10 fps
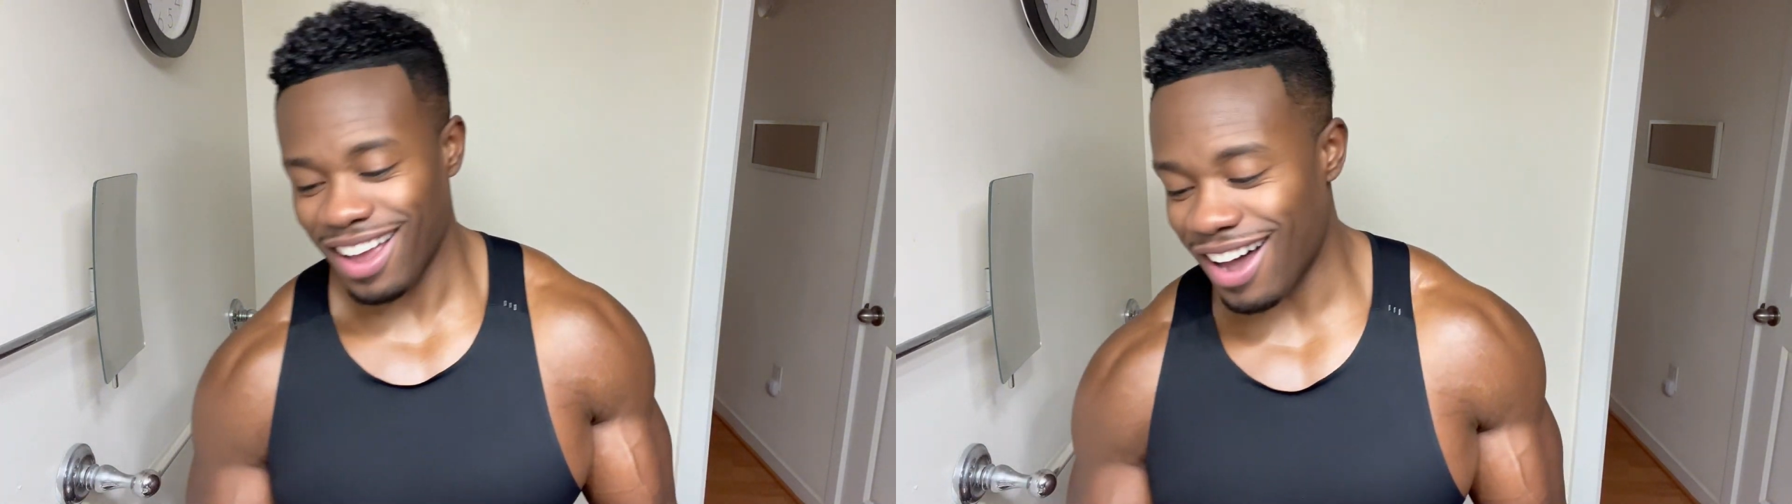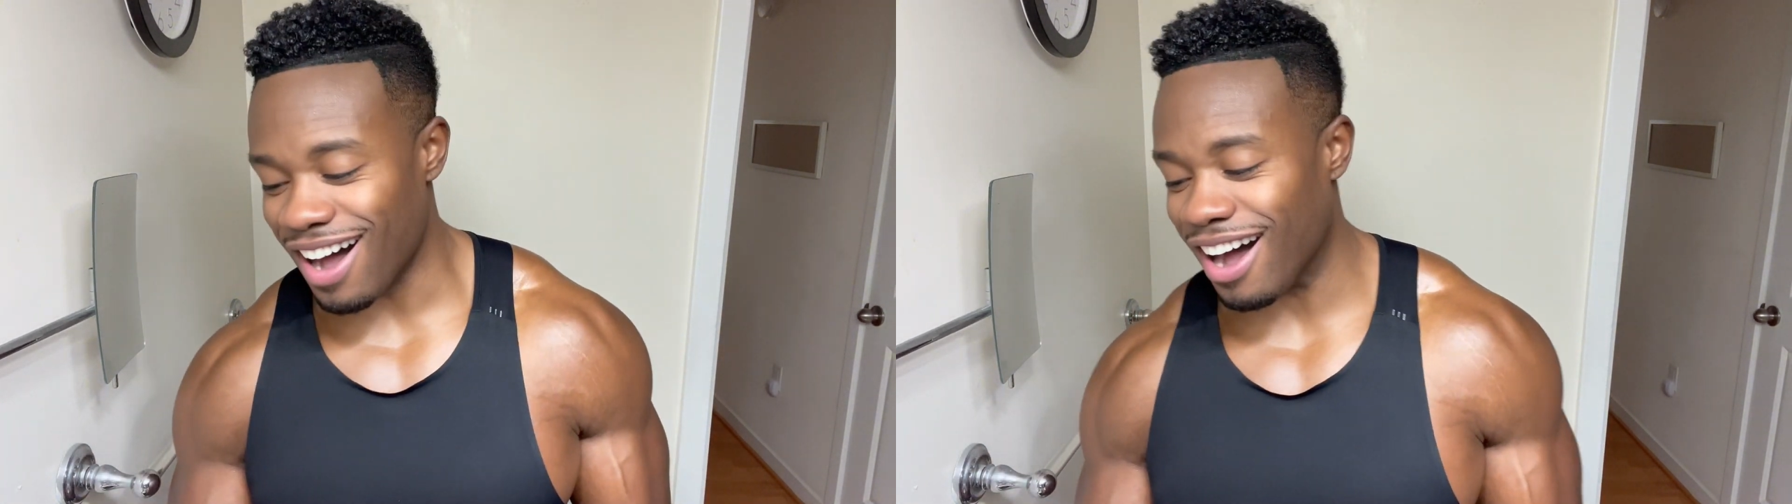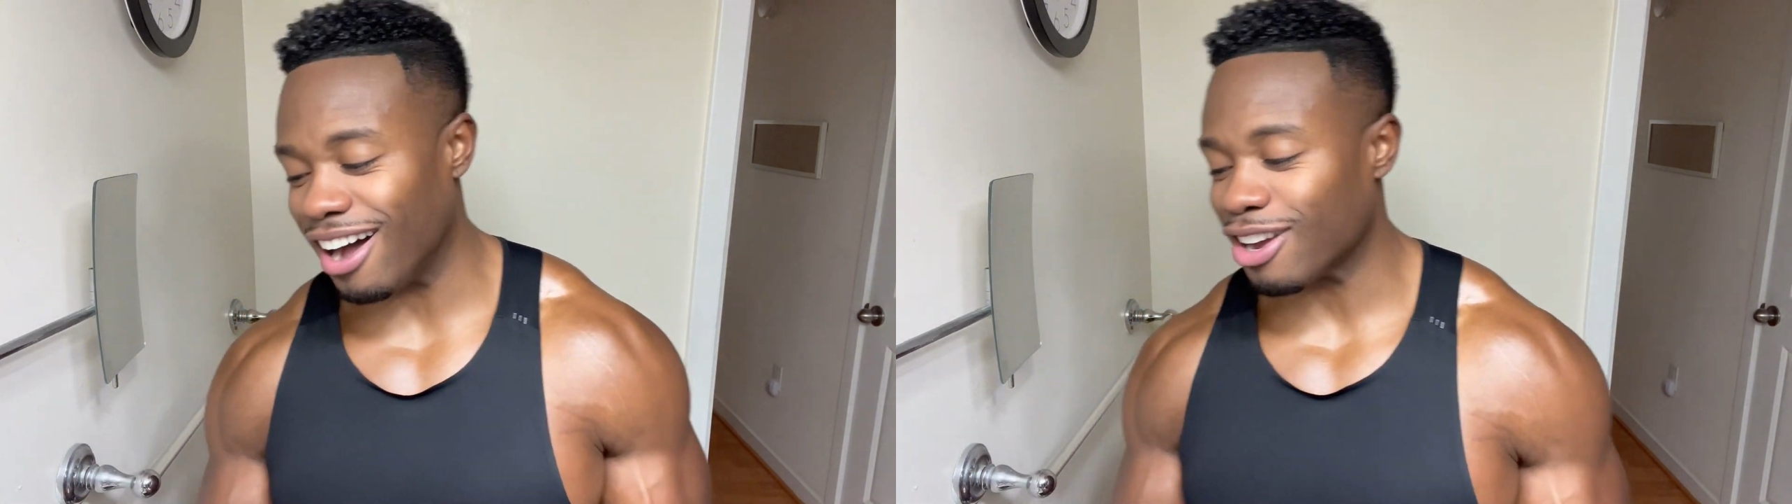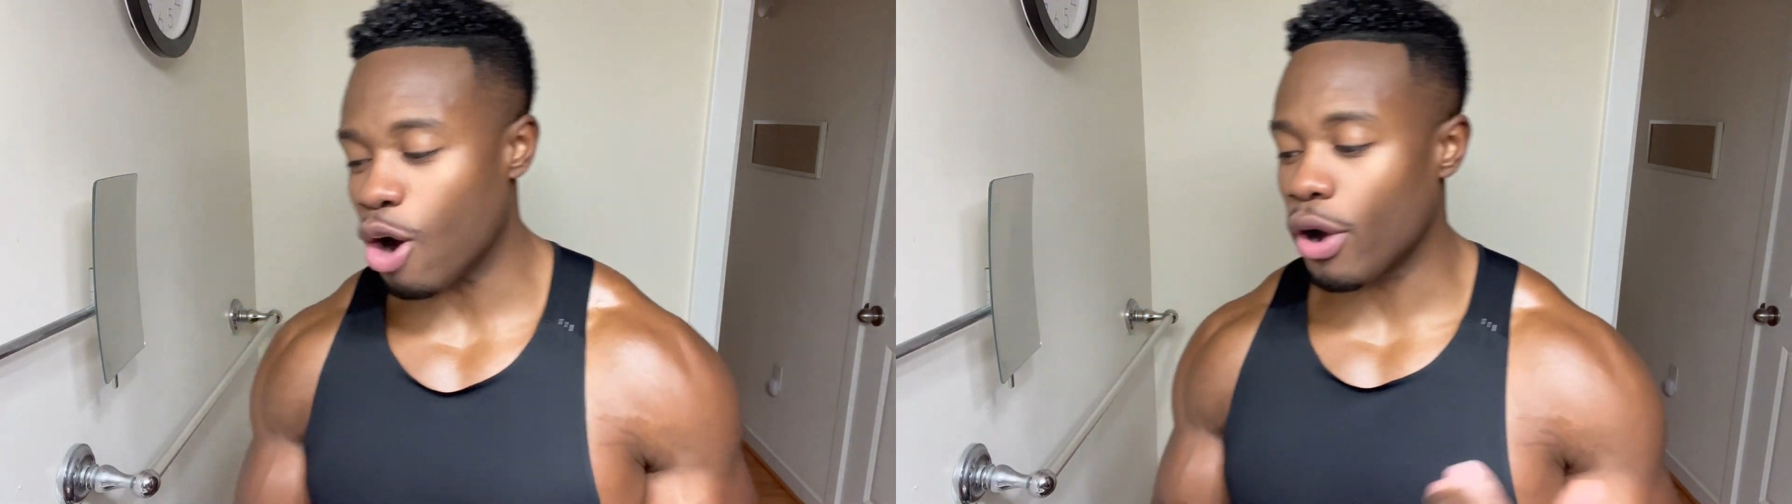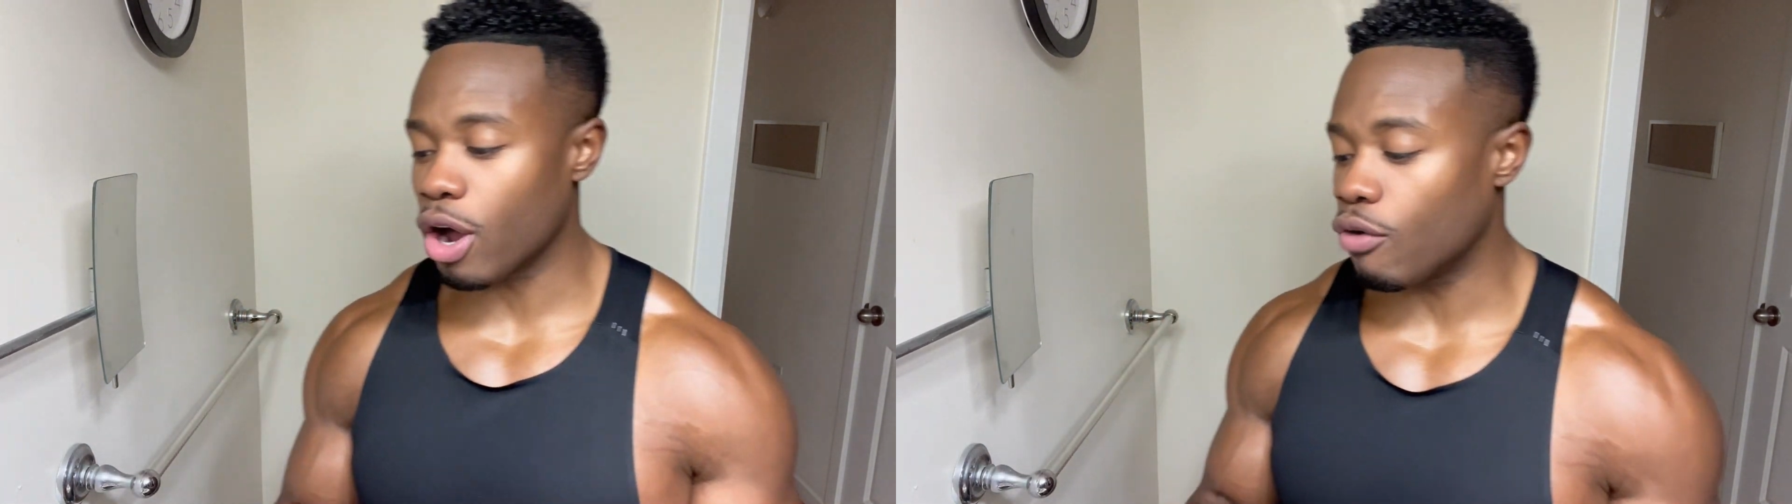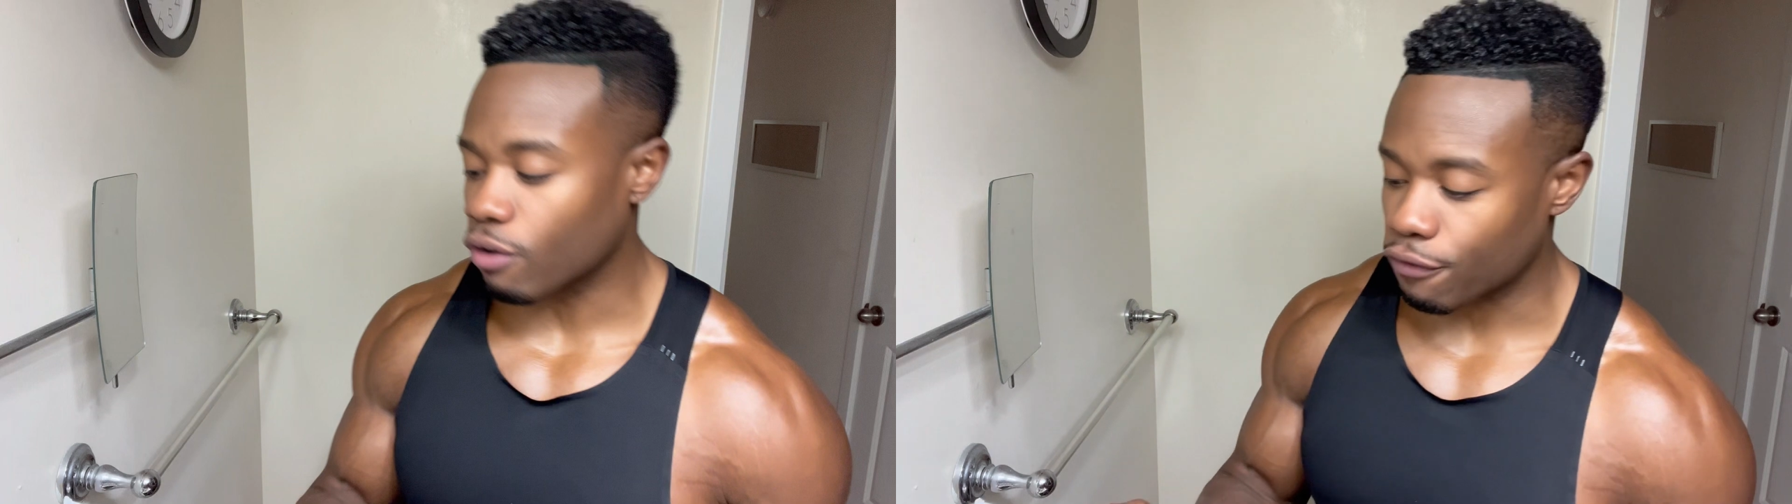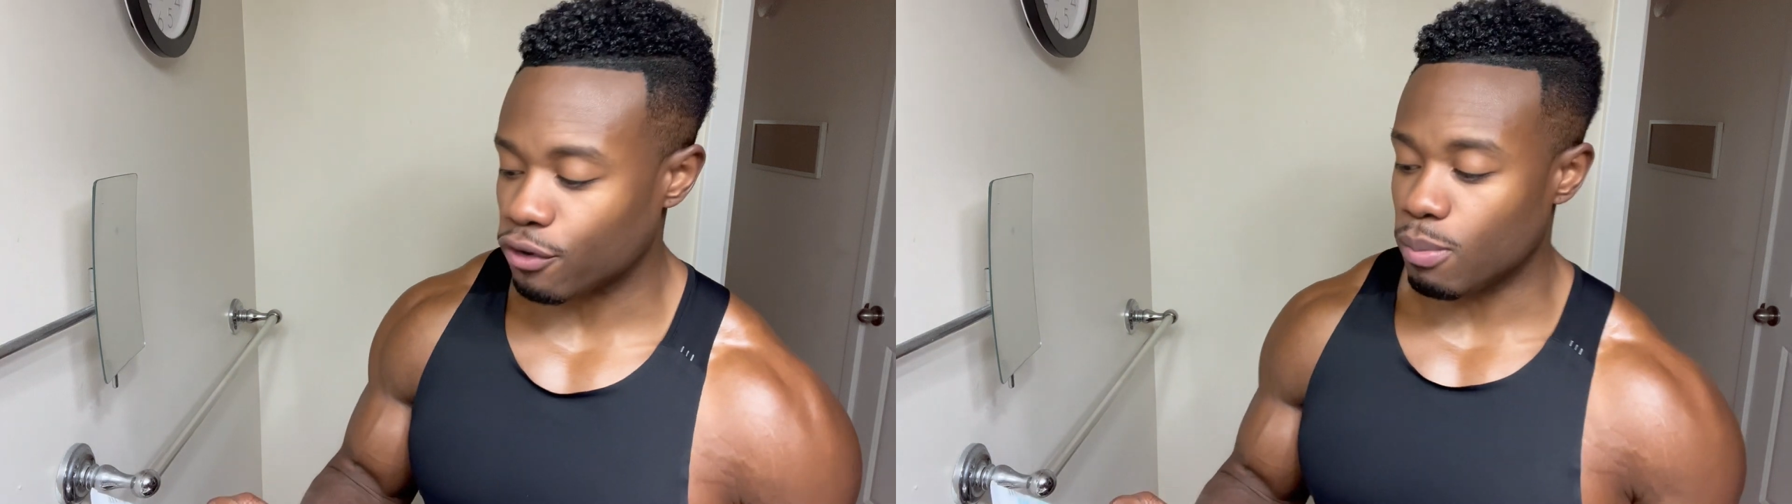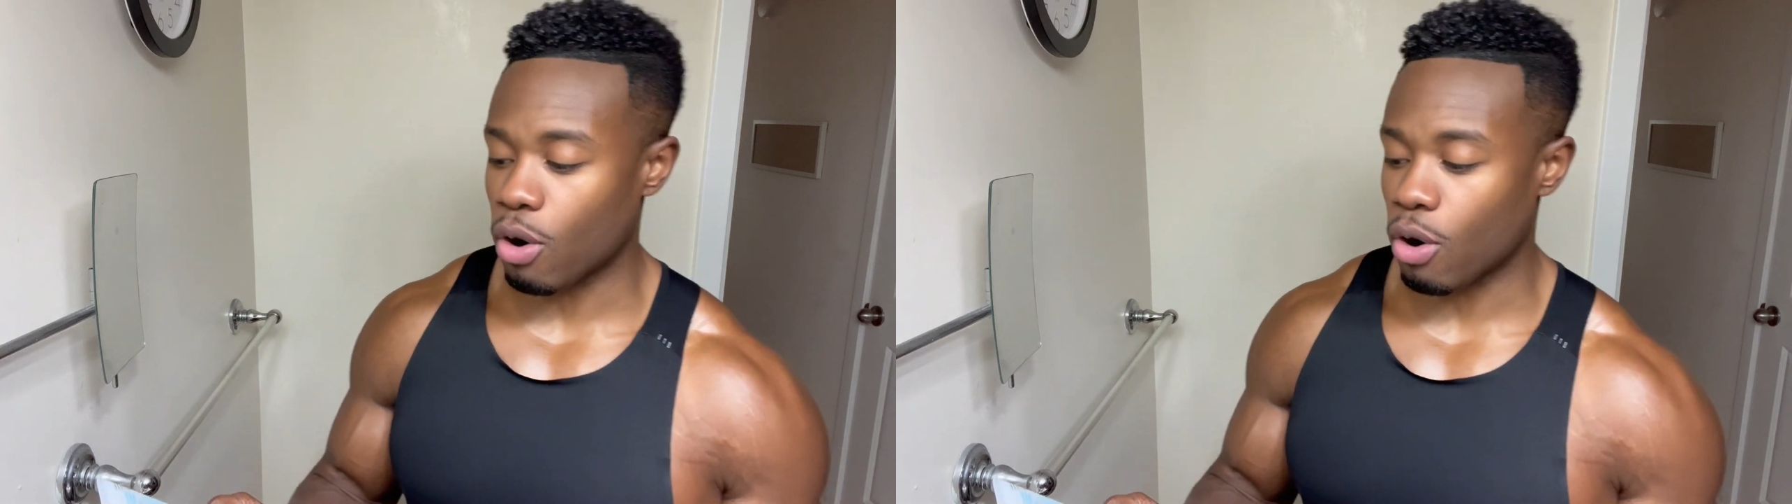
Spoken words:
going over a few